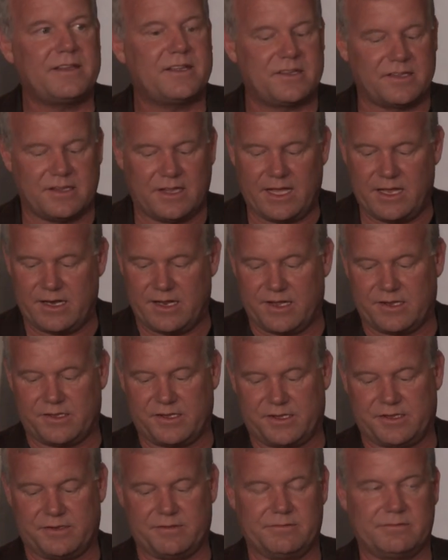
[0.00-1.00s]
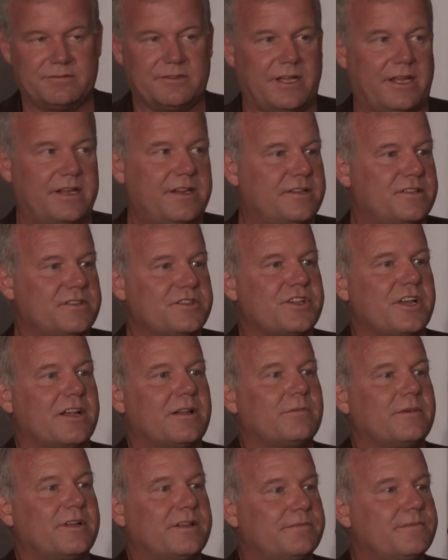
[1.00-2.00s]
has led us, ladies and
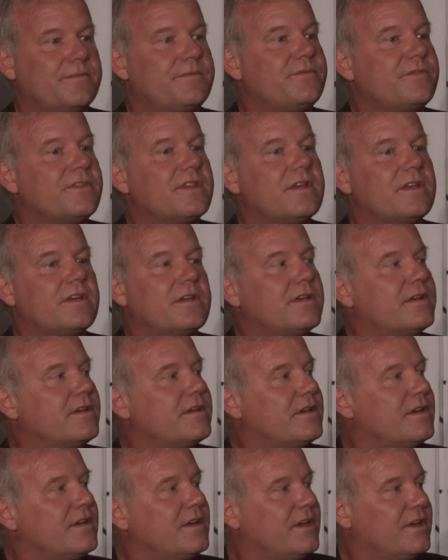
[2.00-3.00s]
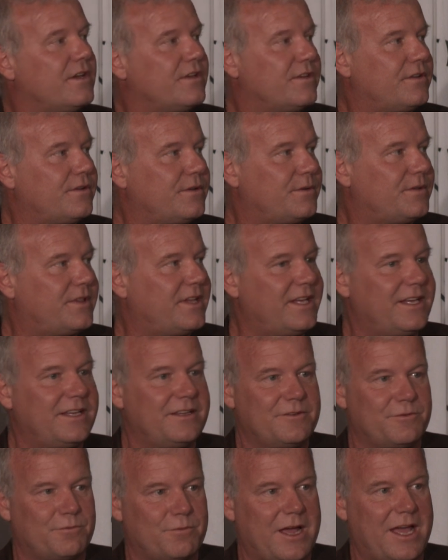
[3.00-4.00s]
gentlemen, to
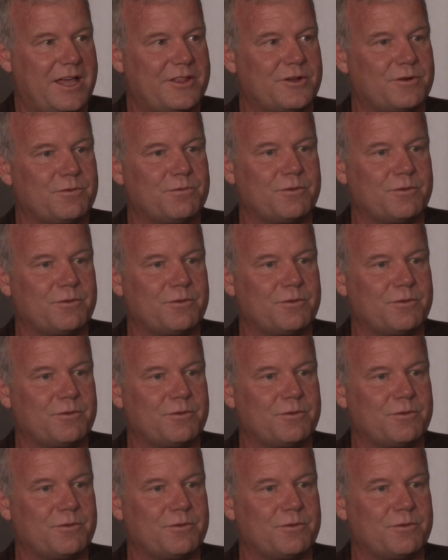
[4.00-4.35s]
the rather